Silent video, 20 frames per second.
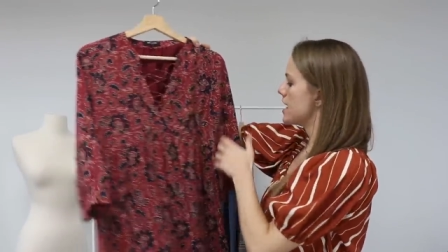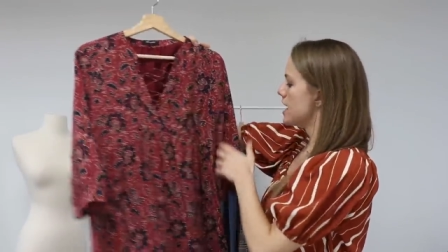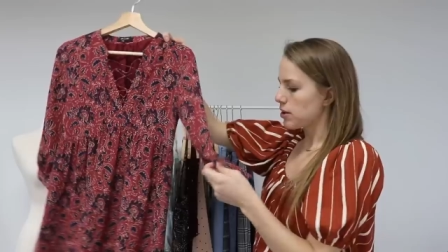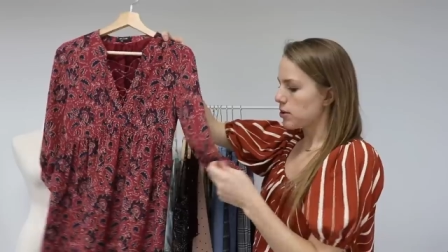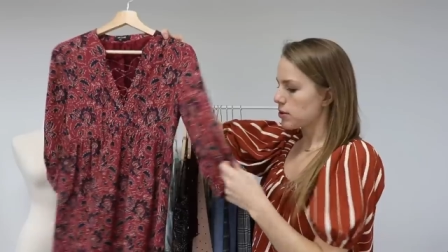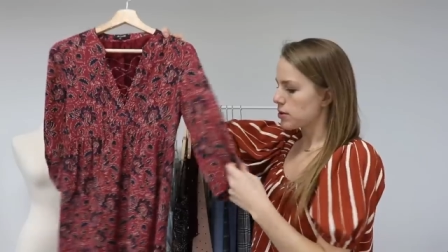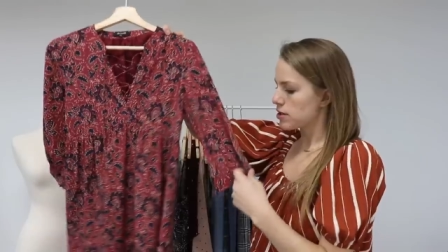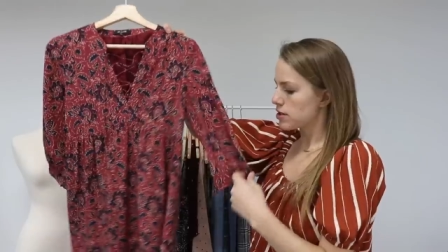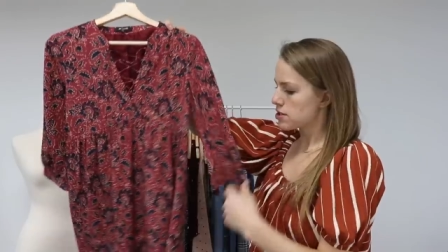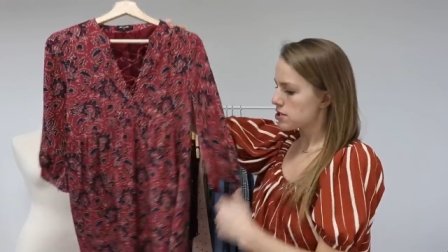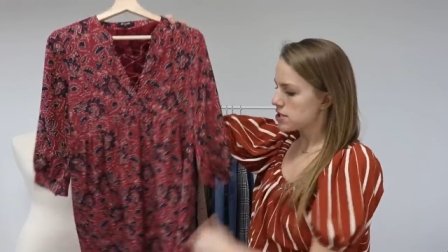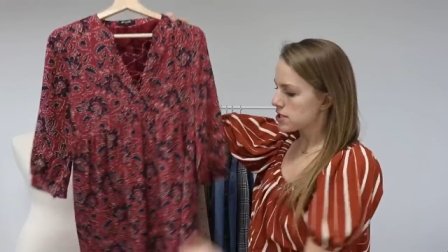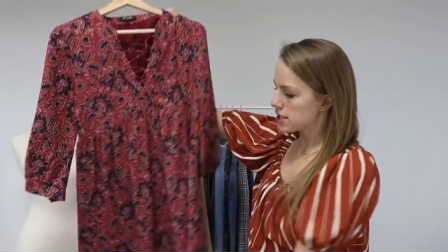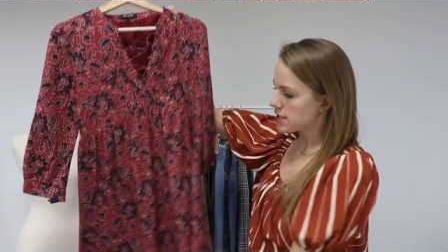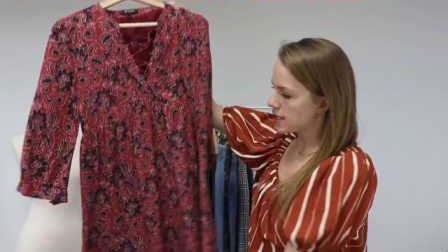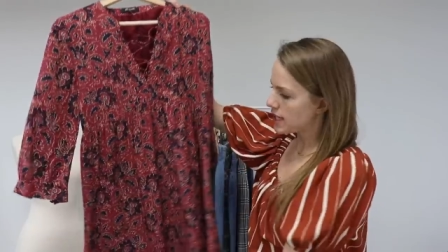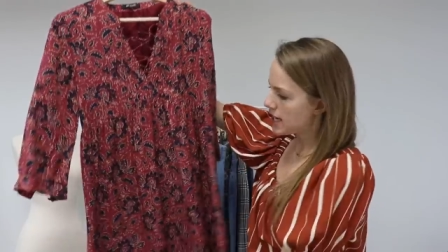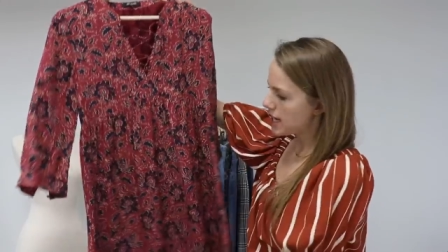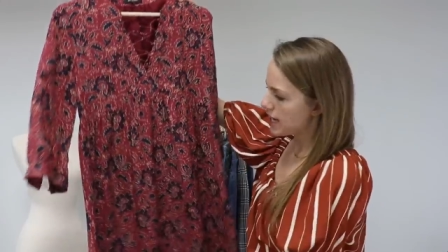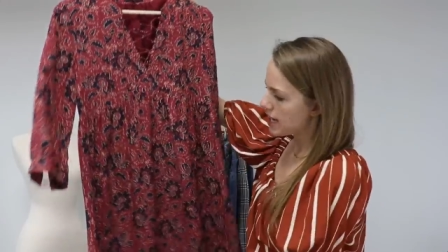three quarter
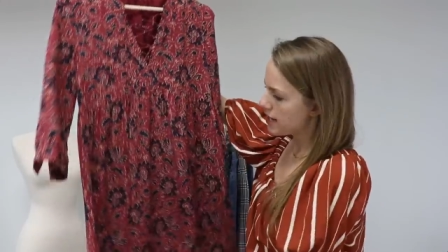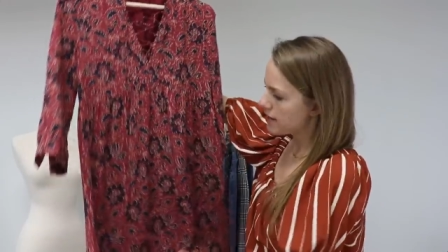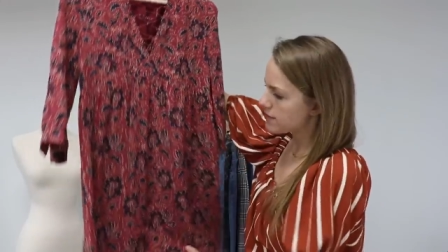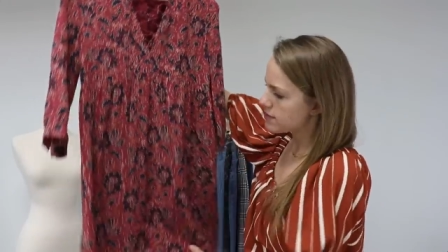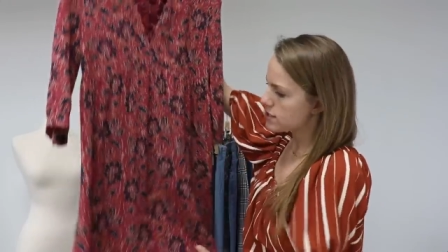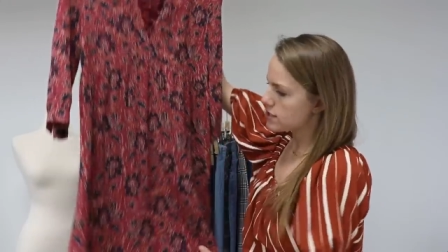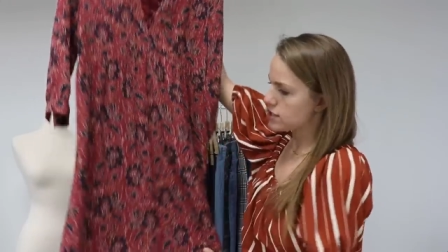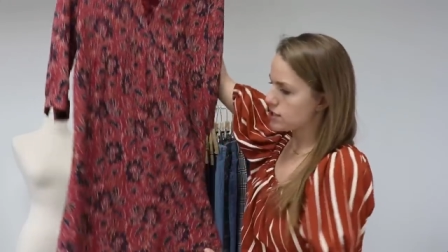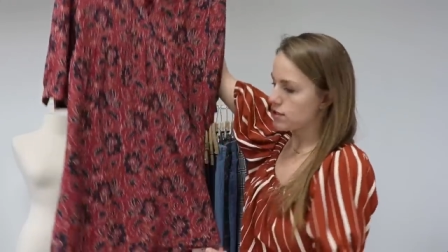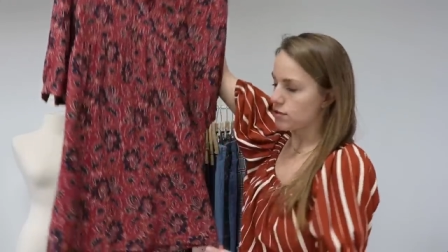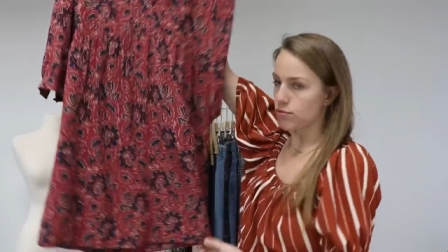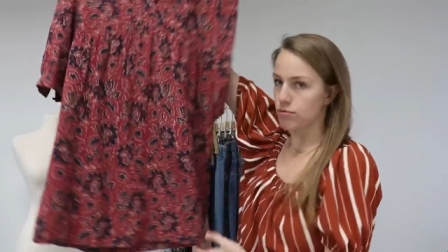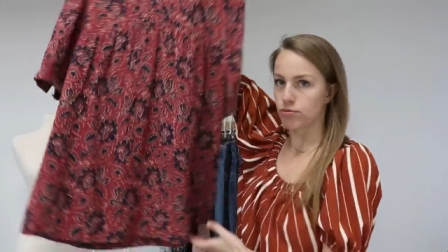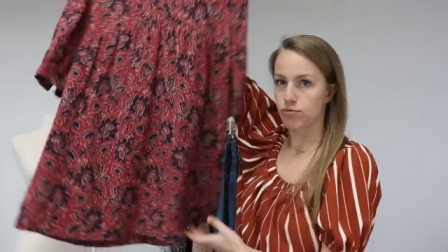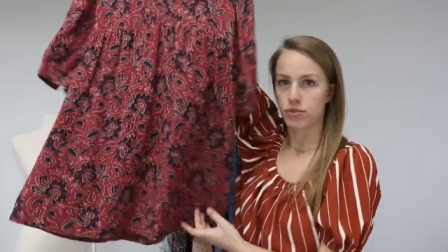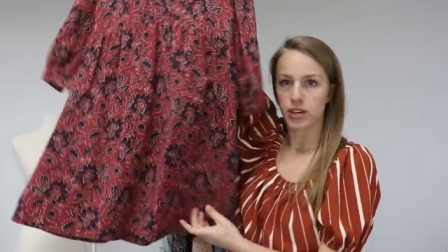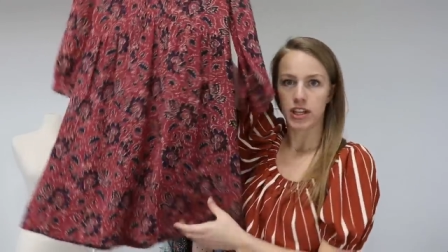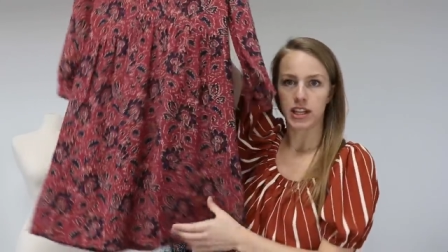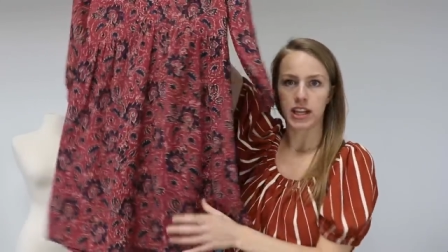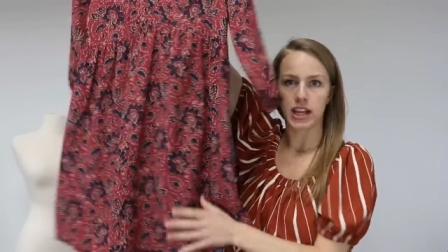sleeves, just a
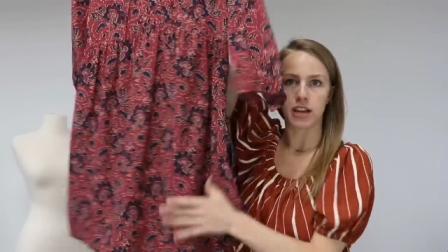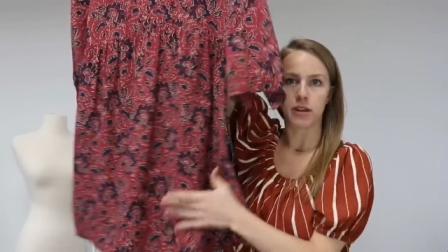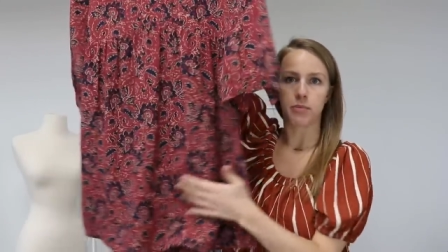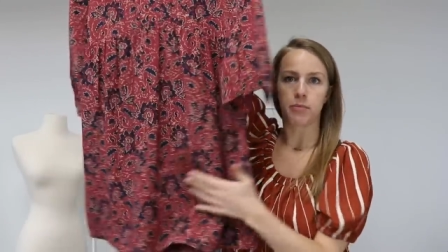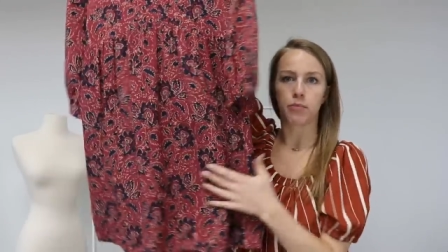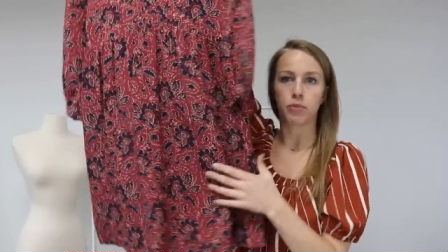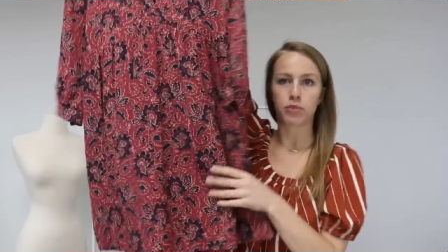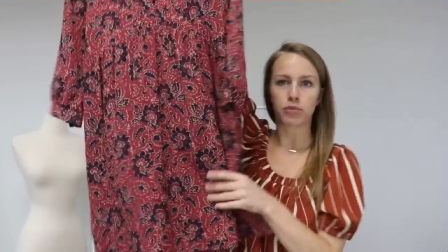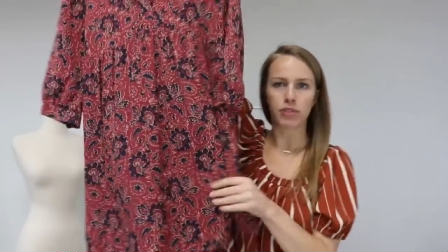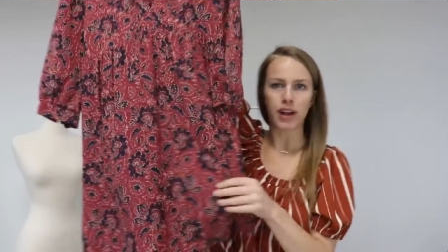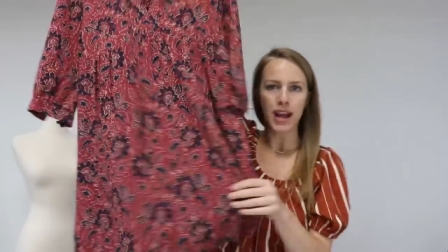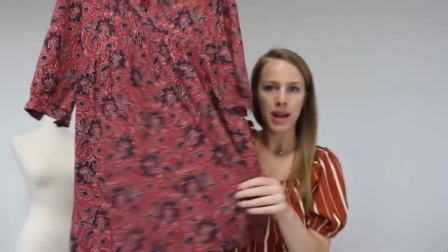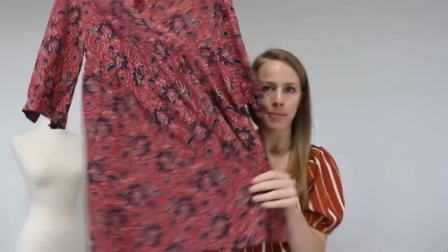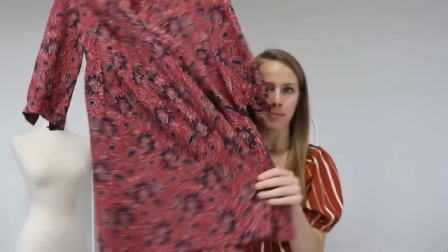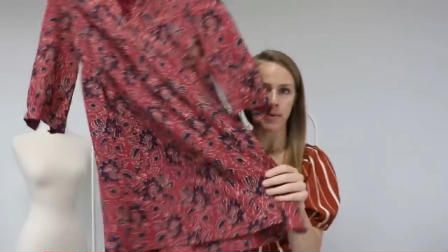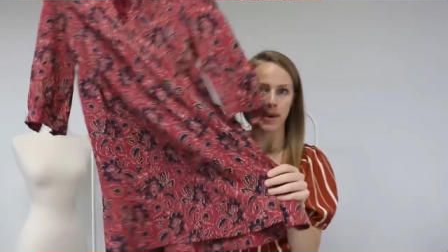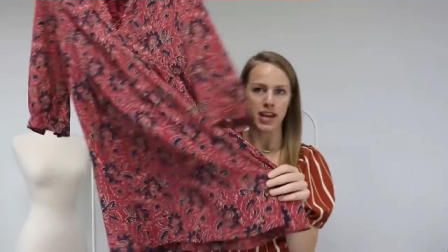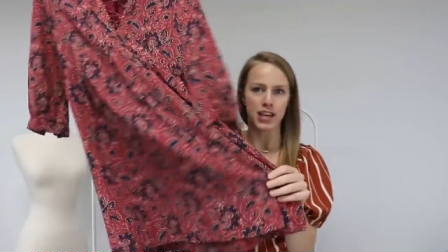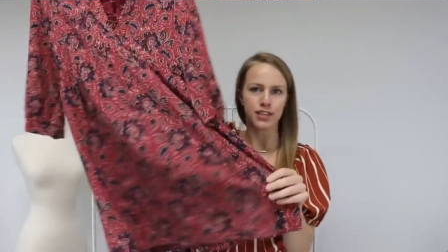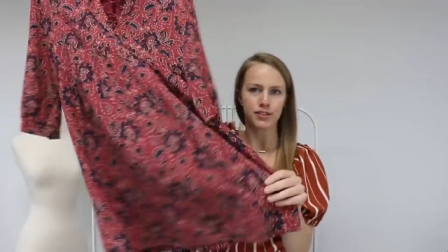really
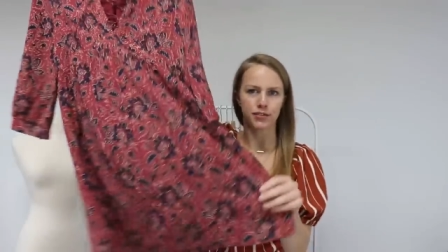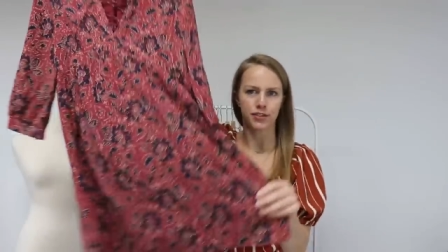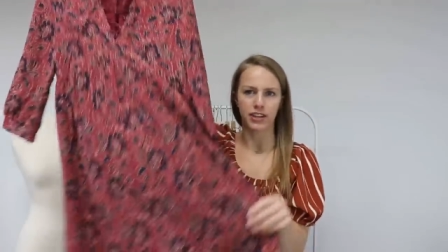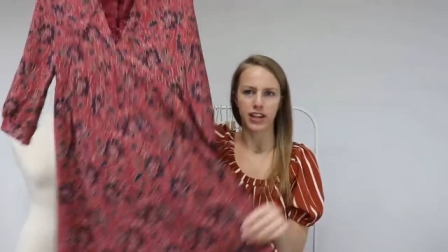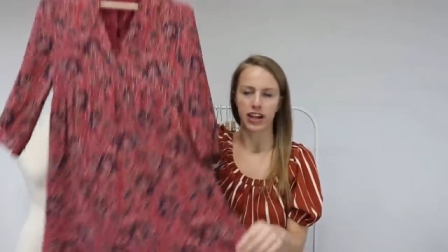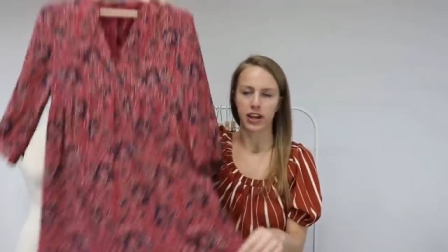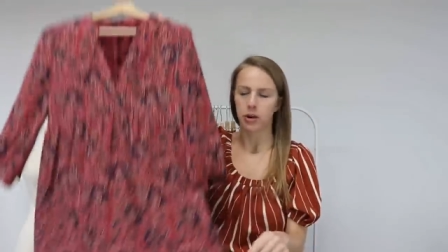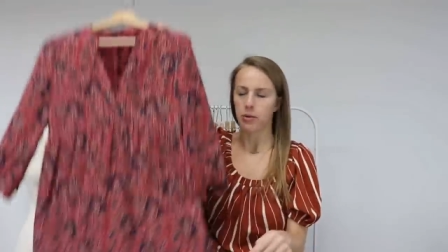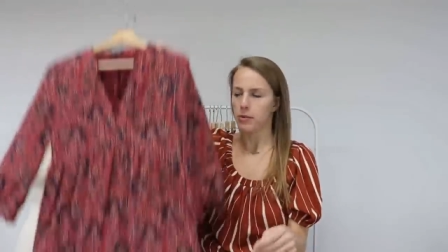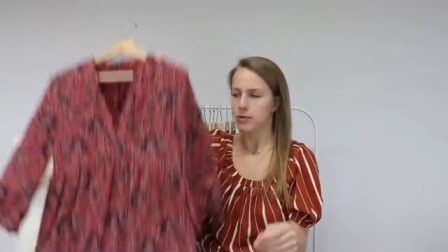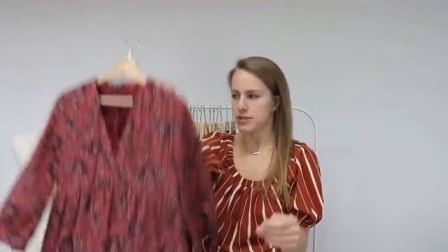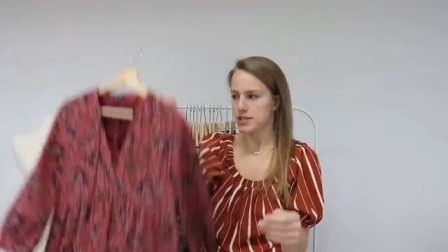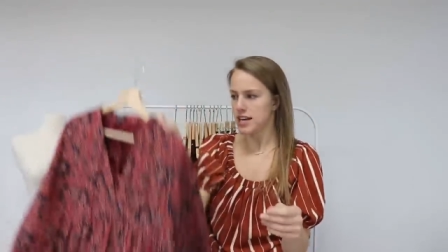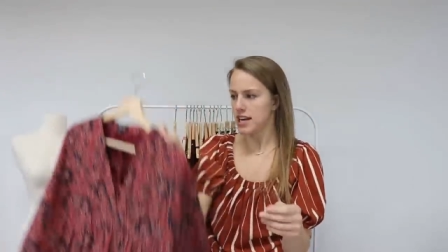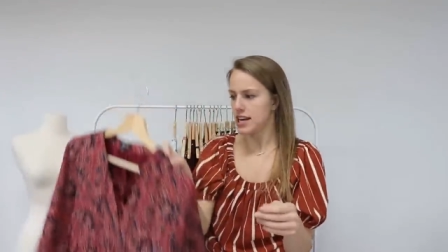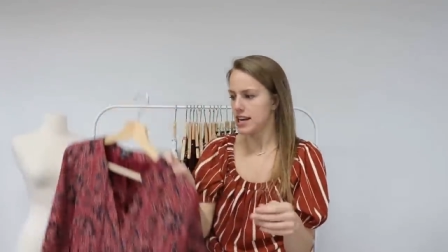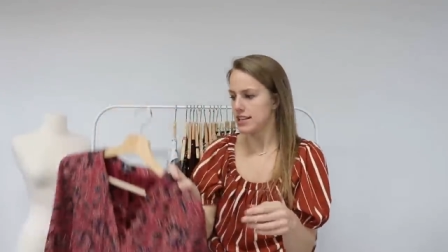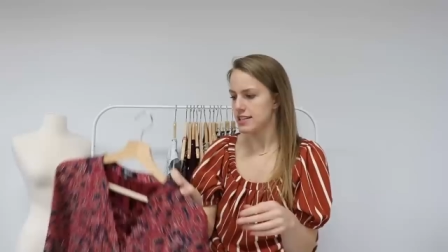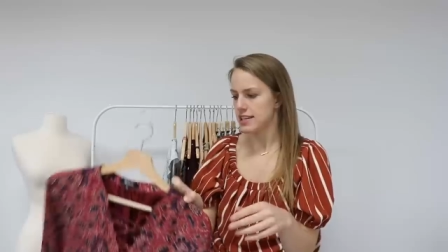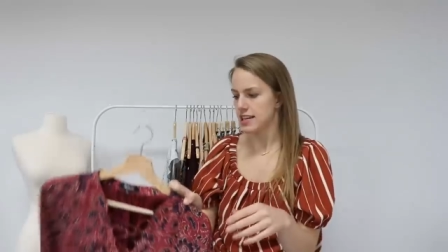great piece for like almost
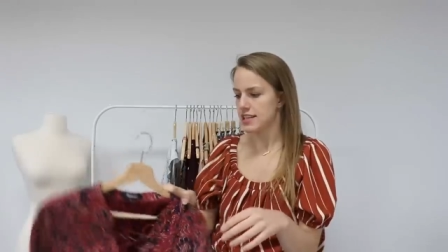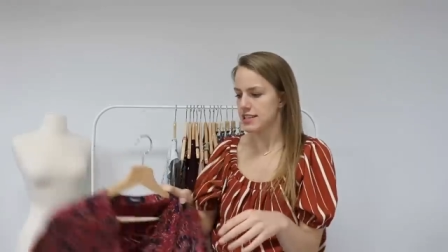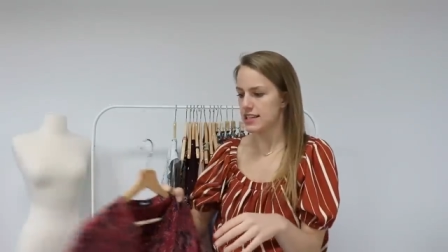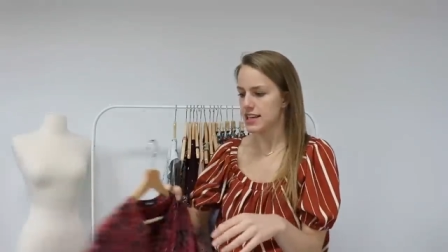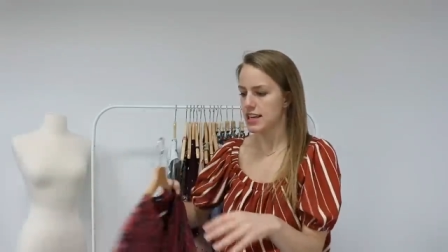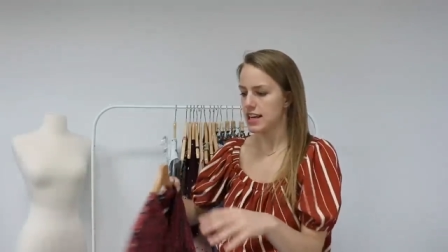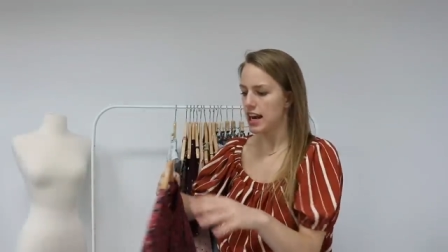any season.